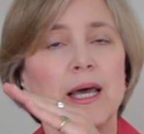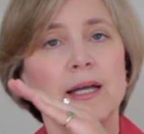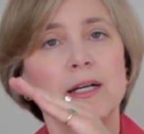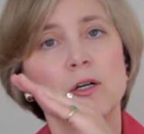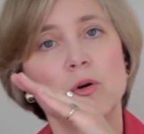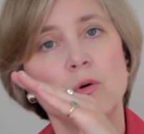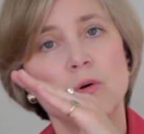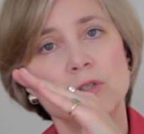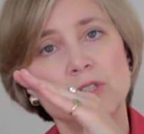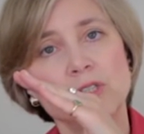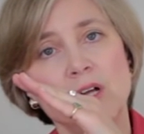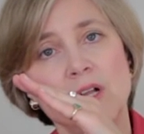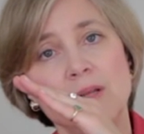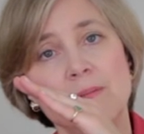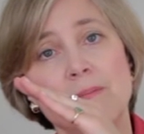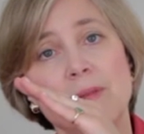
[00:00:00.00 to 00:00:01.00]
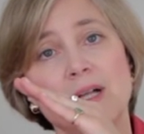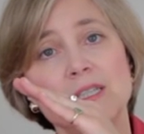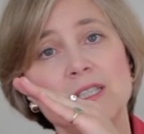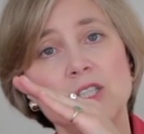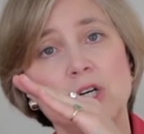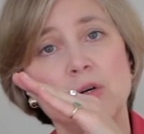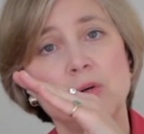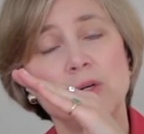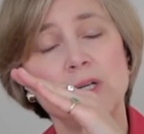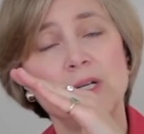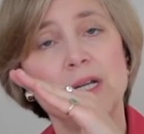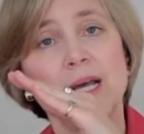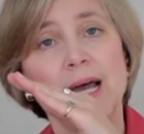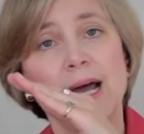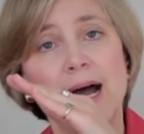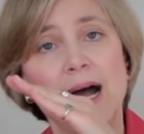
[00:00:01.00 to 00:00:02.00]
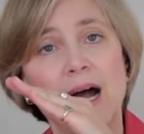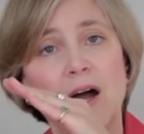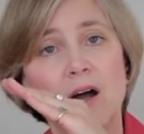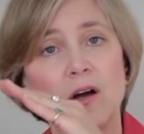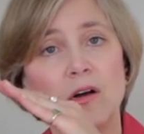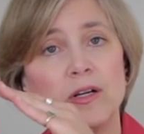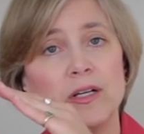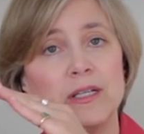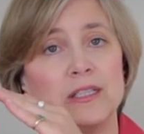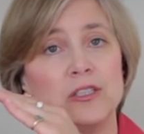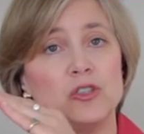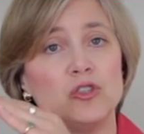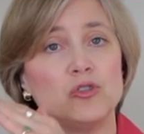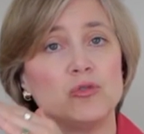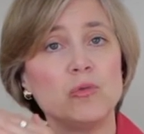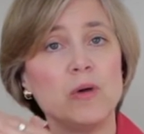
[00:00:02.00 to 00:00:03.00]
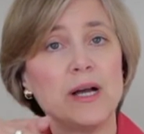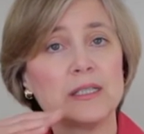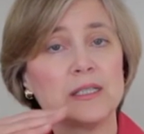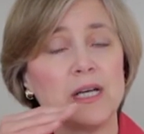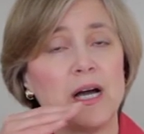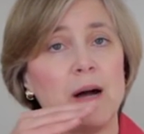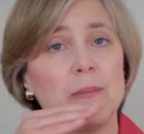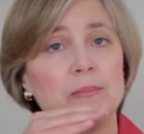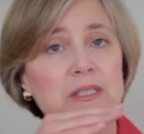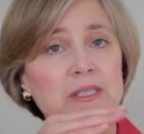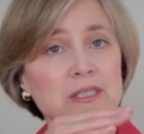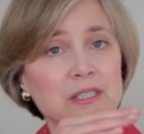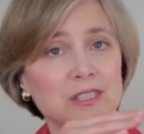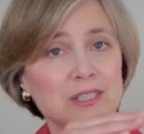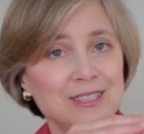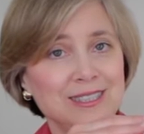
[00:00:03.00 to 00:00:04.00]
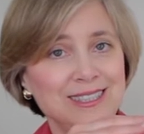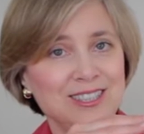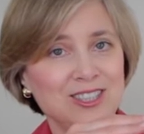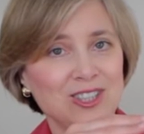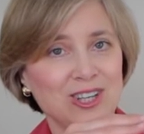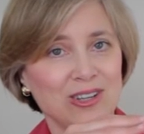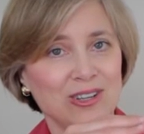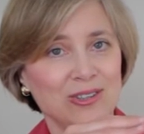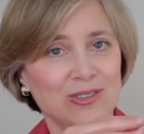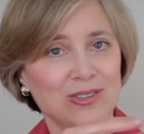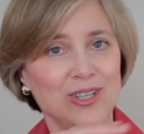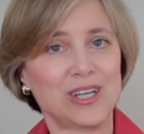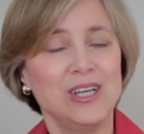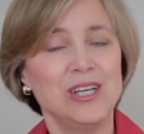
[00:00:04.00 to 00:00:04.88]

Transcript: and cortisol and melatonin are in a direct opposition to each other.